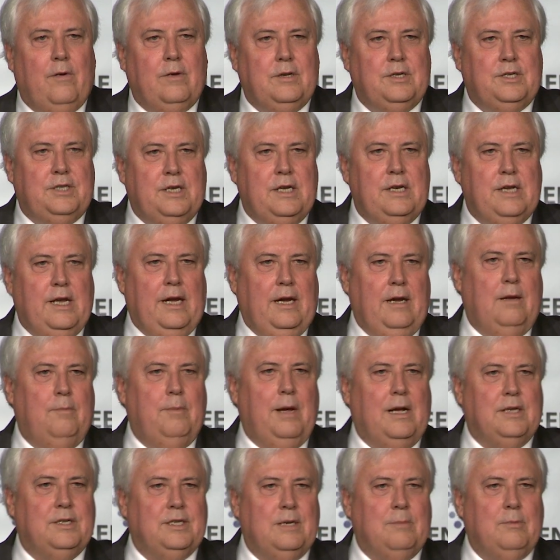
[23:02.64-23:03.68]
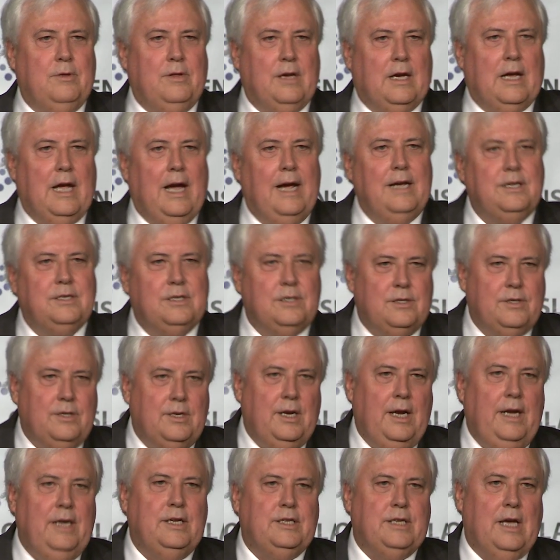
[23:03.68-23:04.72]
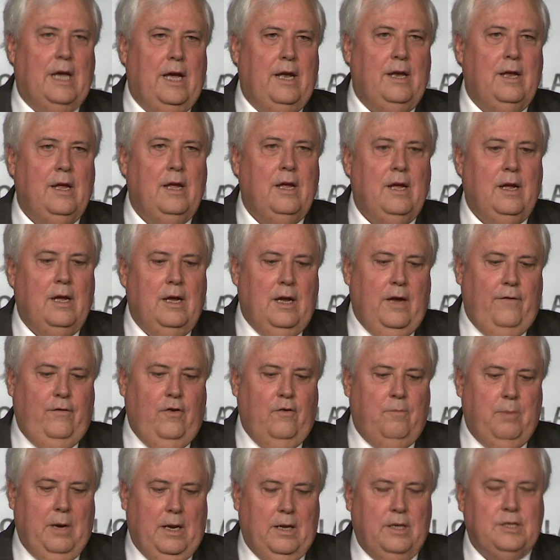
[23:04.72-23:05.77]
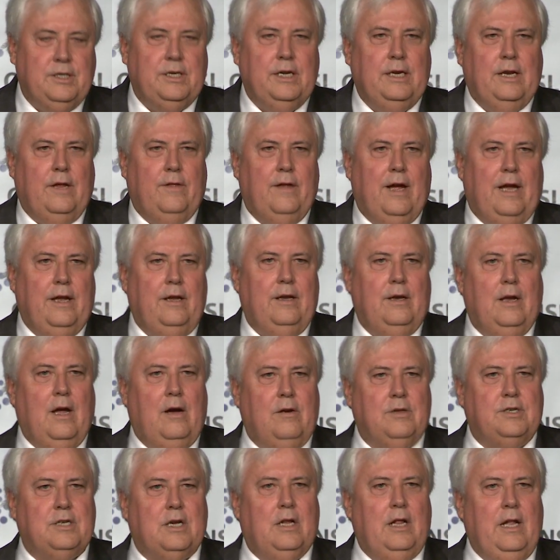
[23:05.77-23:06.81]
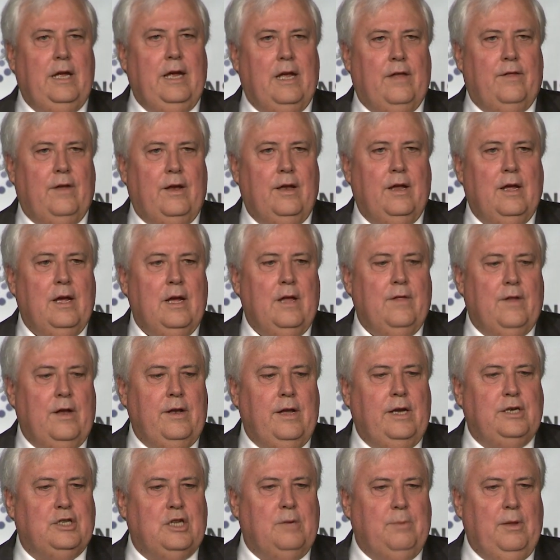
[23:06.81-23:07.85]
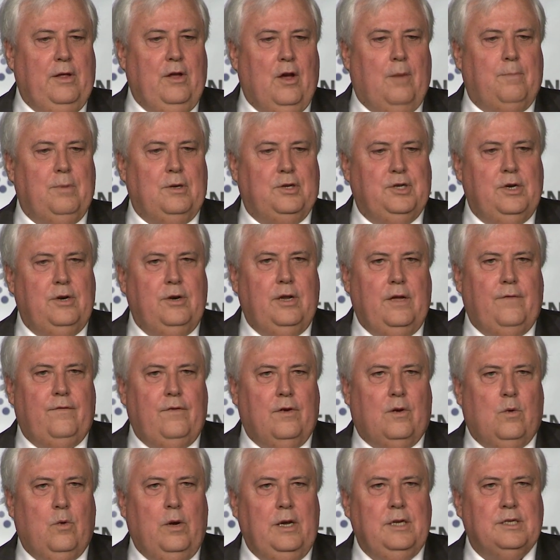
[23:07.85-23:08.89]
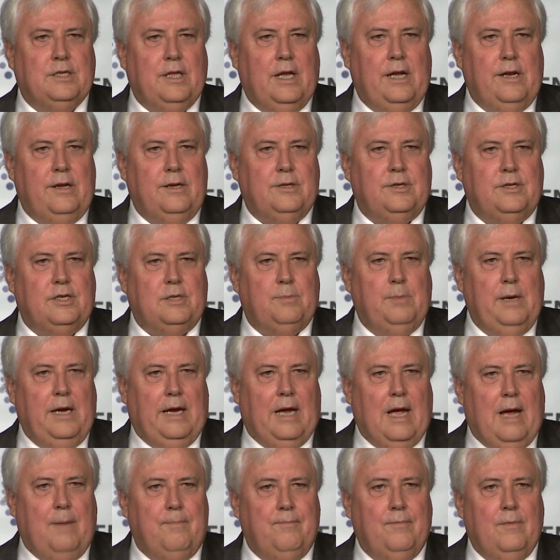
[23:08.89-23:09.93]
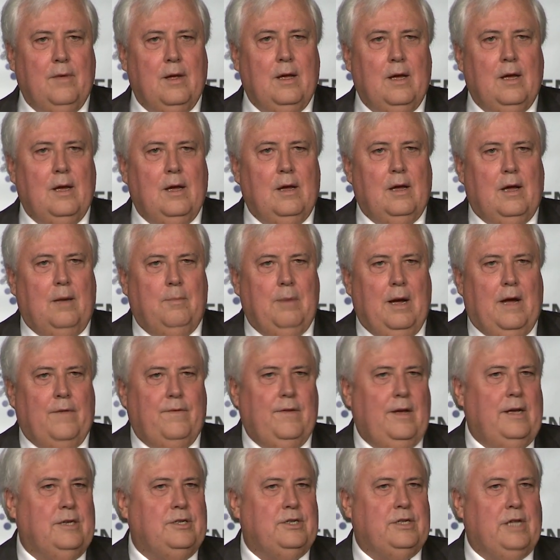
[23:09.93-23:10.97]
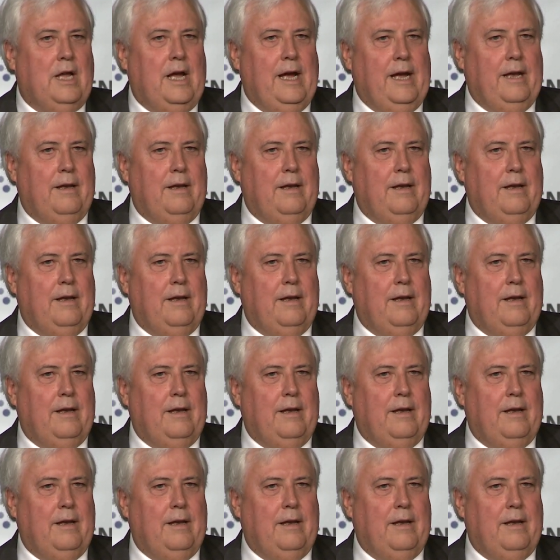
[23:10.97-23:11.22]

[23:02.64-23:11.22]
in Sydney about some of the cases that he's had. If you've been listening to that, you know it's clear that there needs to be the opportunity for Queenslanders to speak up about their state.